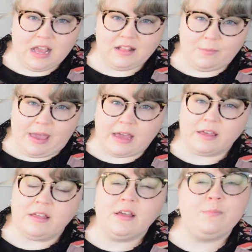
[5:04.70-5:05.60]
on the back,
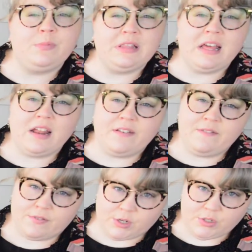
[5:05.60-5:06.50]
put that on
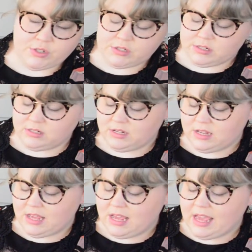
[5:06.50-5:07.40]
first,
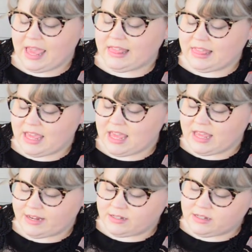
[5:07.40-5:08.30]
and
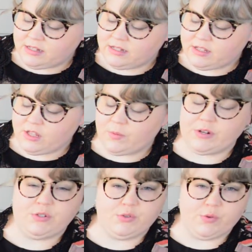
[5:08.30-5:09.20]
then you
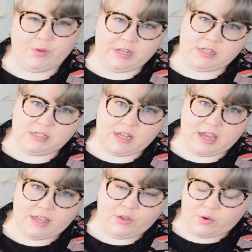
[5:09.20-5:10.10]
want to screw in
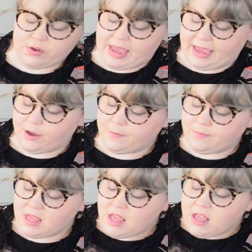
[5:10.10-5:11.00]
your hanger.
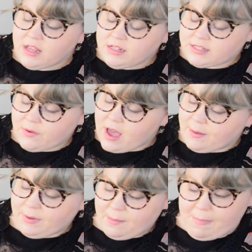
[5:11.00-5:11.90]
So
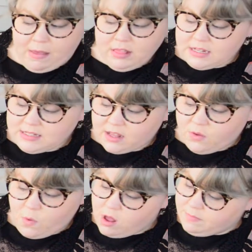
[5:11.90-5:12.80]
I'm going to mount this on
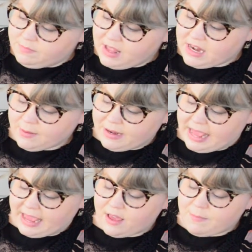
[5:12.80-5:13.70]
the wall, and I'm going to
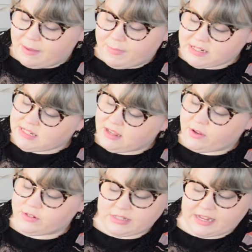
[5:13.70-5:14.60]
hang up my
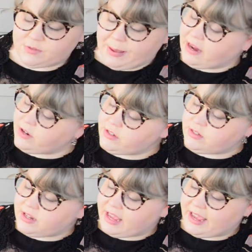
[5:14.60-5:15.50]
bunting or slash
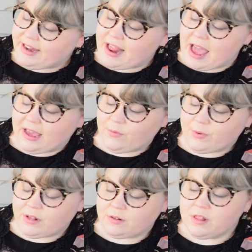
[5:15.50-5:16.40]
banners, and I
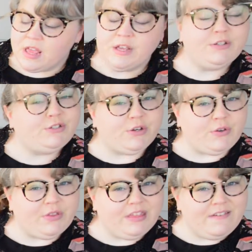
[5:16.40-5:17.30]
will show
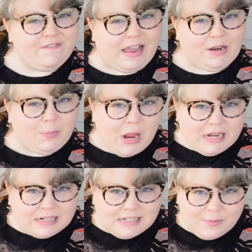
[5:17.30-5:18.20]
you the final
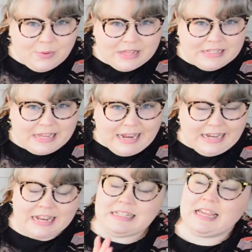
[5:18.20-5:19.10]
product. I'm really
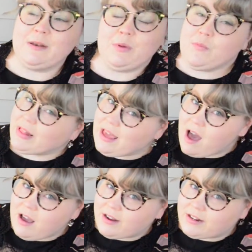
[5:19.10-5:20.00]
excited. It's going to be really
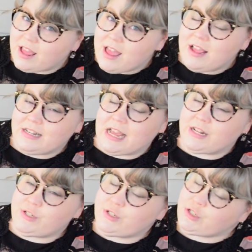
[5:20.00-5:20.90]
hard
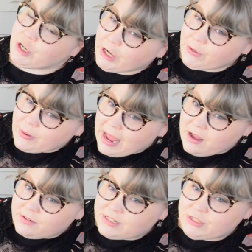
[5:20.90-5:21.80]
not to turn
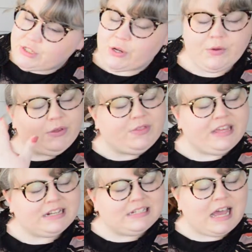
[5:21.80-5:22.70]
around and show you
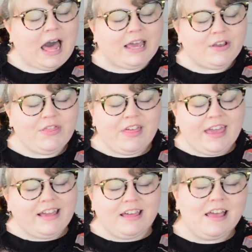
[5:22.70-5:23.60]
the entire
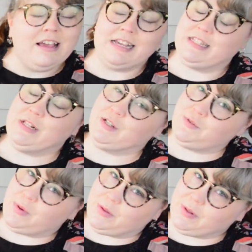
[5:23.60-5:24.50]
thing because it
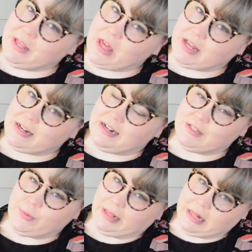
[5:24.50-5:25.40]
looks really, really good and
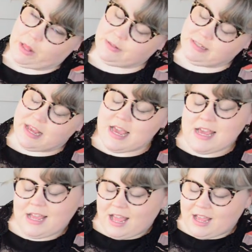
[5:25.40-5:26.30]
it's really close.
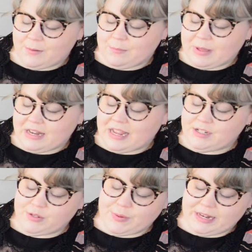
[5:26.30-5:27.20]
But I
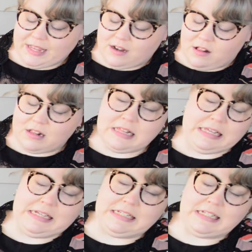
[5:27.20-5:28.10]
do want to get it all
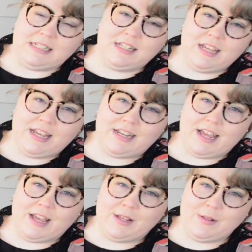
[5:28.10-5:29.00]
clean and
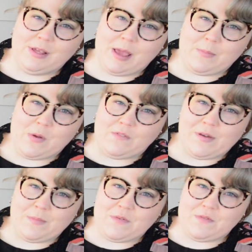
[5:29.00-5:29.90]

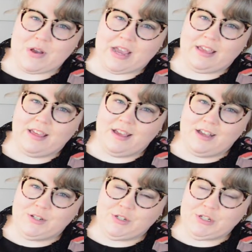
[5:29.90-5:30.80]
perfect before I
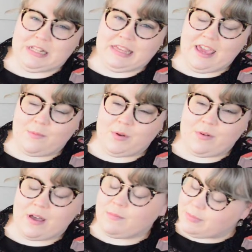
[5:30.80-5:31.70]
turn the camera
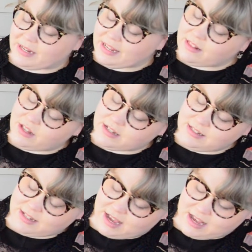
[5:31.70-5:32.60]
around. But it looks